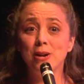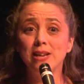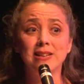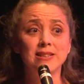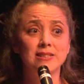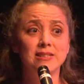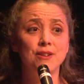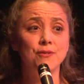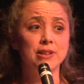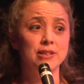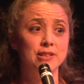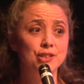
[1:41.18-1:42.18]
we didn't
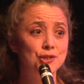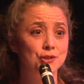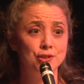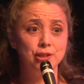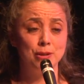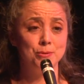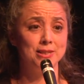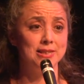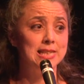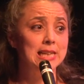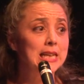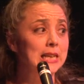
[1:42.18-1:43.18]
discover conditioner until I was a
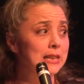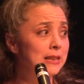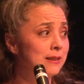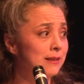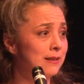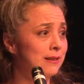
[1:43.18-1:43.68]
teen.